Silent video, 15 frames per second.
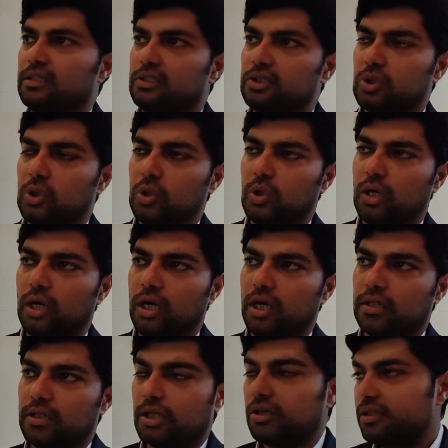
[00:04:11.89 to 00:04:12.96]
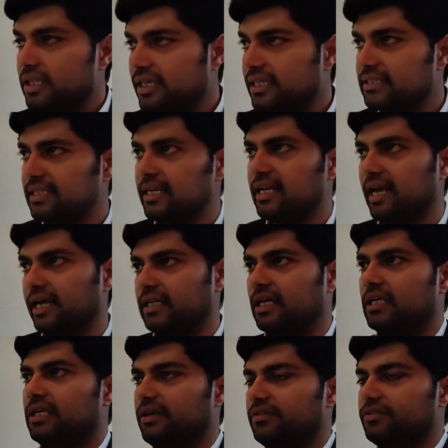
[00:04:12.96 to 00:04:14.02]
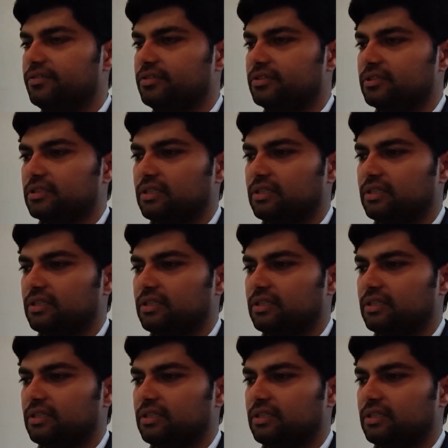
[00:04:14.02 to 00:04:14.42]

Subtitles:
So the good thing is that NYKAA gives